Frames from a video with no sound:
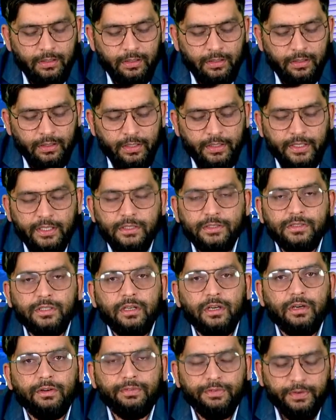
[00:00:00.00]
it is
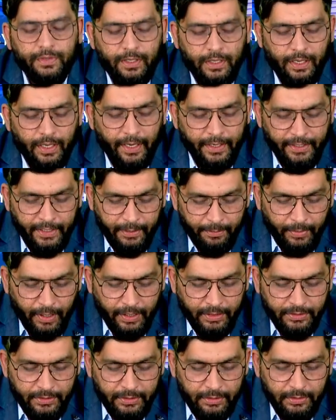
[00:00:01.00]
of 80
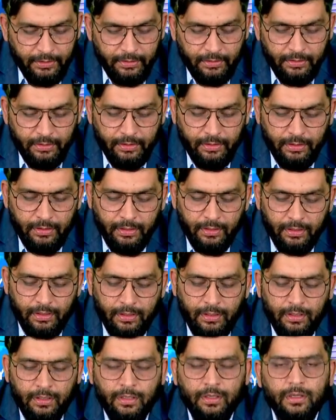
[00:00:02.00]
marks.
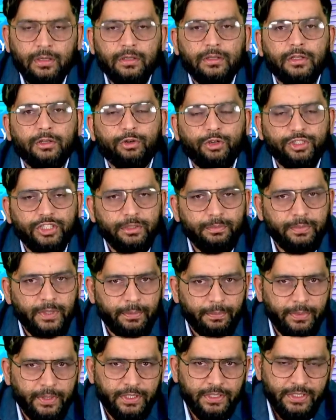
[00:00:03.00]
The question
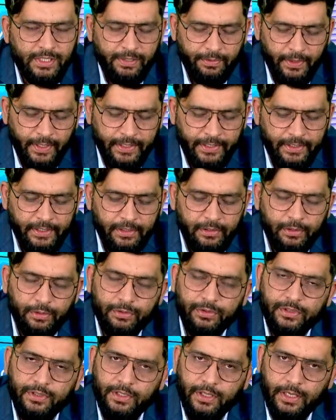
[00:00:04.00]
paper is divided into
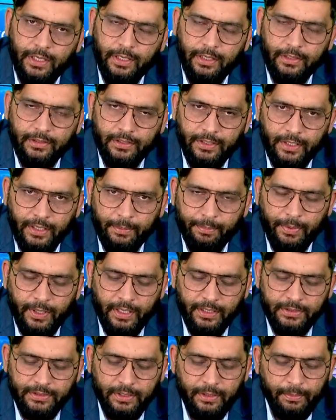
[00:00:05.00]
three
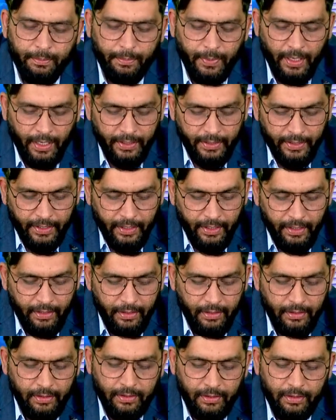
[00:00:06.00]
parts. Part A
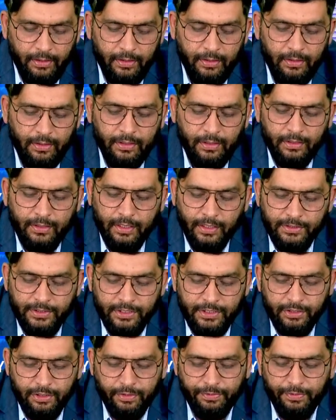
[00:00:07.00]
consists
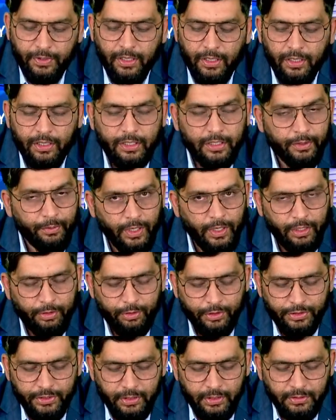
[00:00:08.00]
of 12
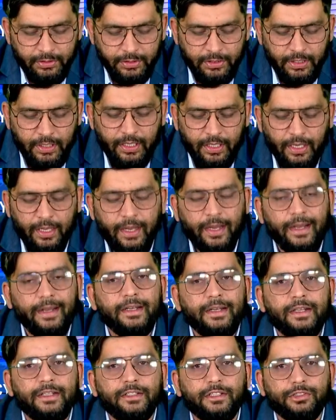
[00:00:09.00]
questions, and
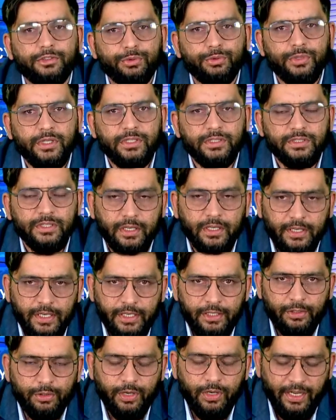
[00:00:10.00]
the students need
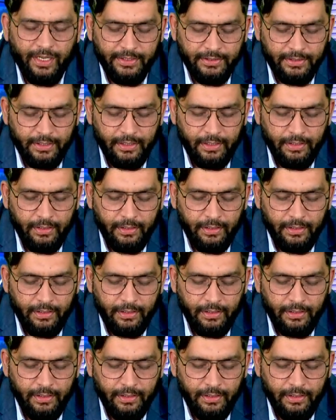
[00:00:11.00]
to answer